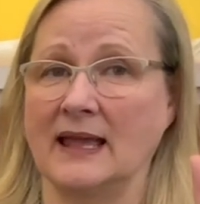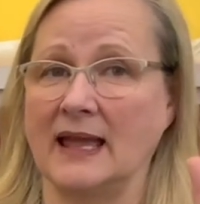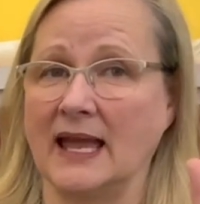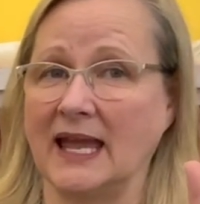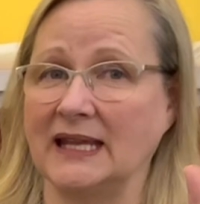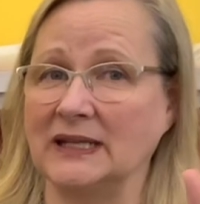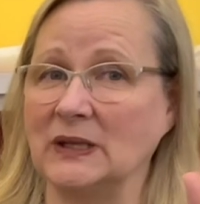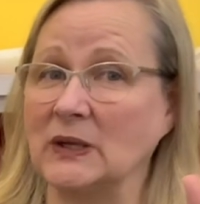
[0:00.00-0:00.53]

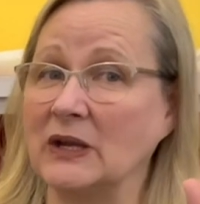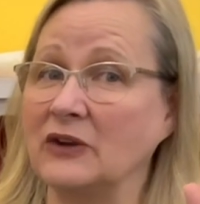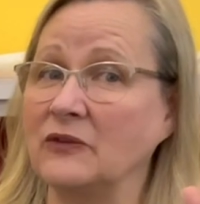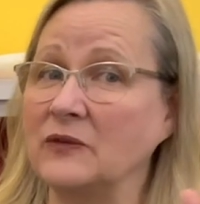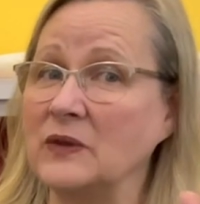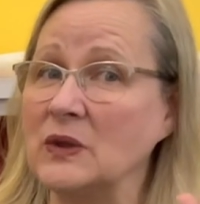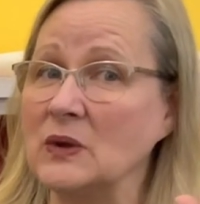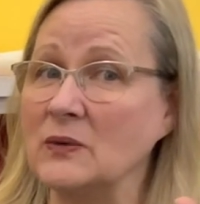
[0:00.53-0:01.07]
and look a
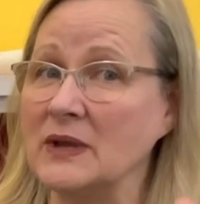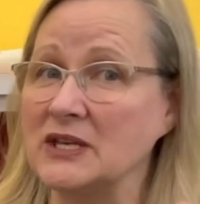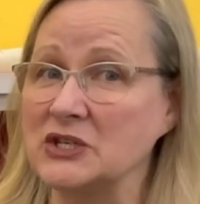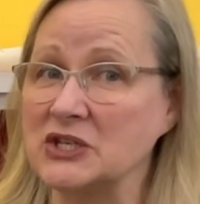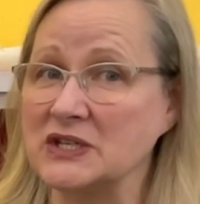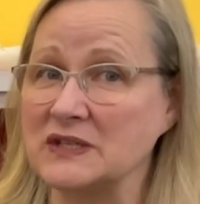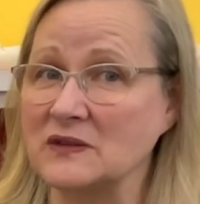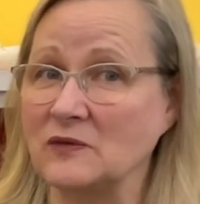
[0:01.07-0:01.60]
few
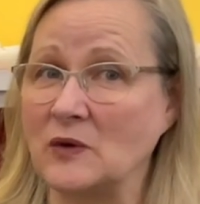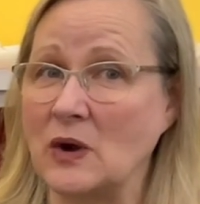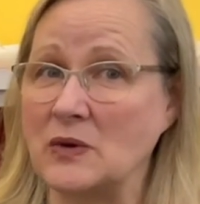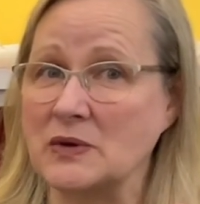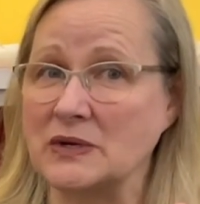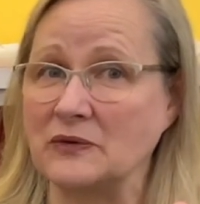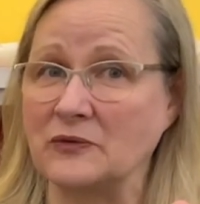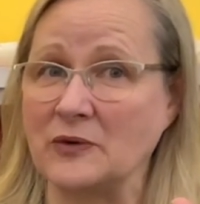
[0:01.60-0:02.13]
inches
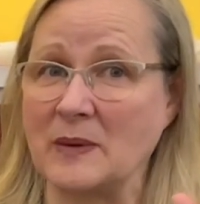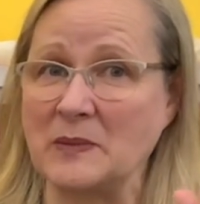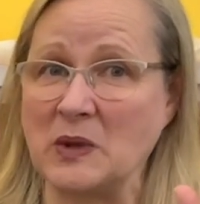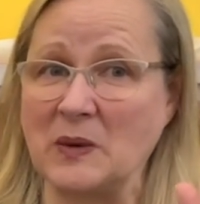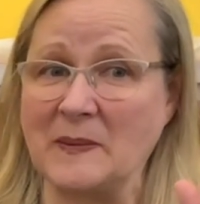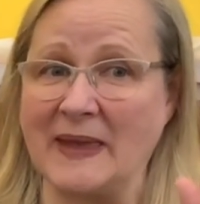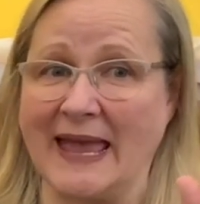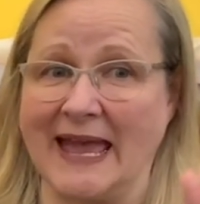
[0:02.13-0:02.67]
forward from your
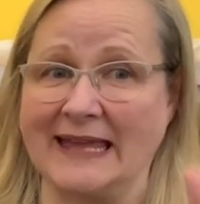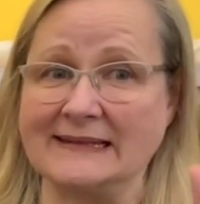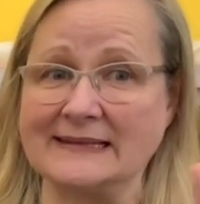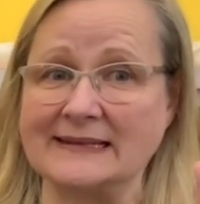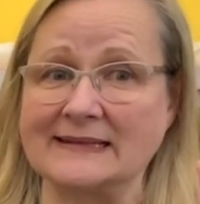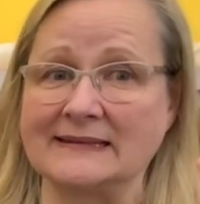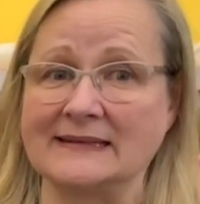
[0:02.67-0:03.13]
mat.